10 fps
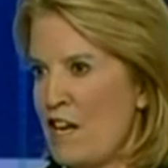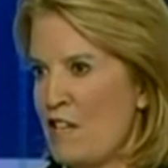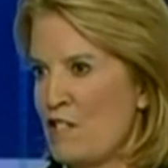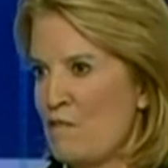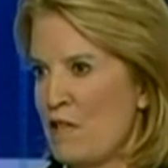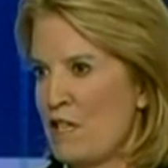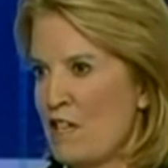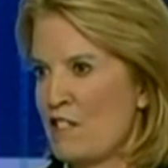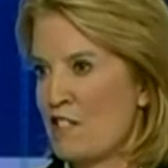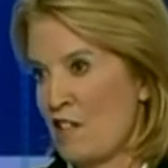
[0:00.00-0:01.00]
Asia
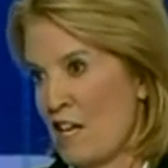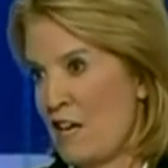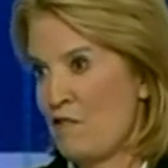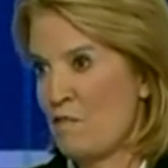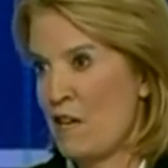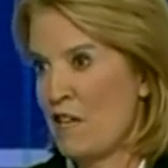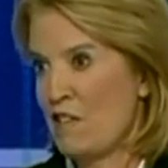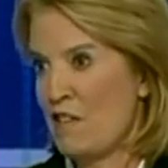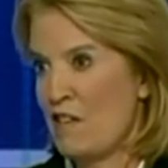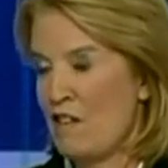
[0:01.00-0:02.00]
because slaves made
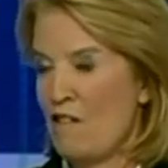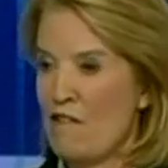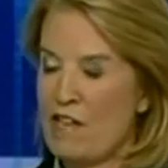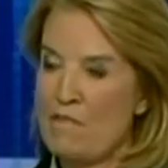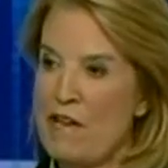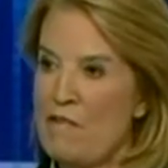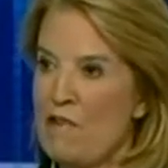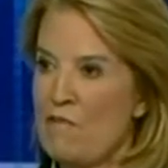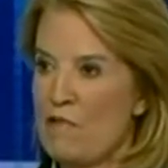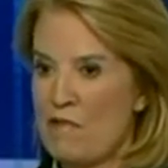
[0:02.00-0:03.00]
it, or you can pay
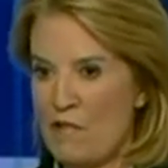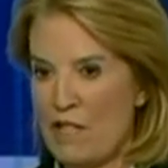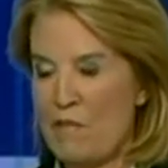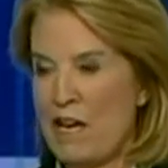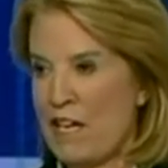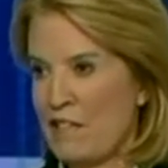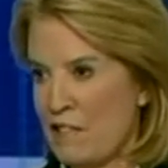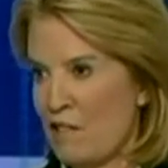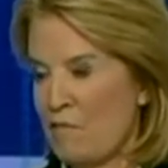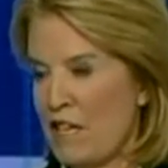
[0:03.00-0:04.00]
one where they
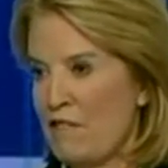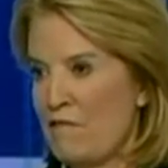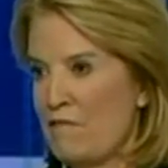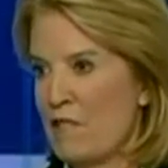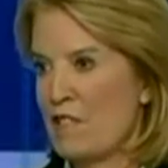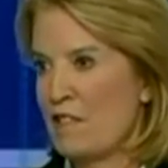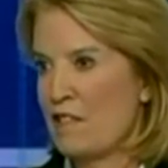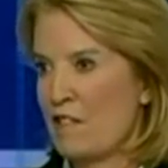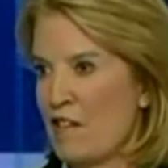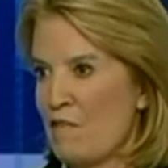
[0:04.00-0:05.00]
paid, you know, paid
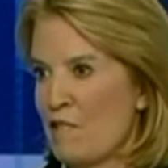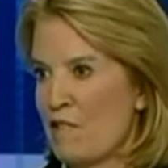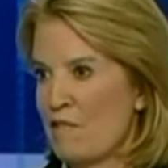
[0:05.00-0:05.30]
their labor.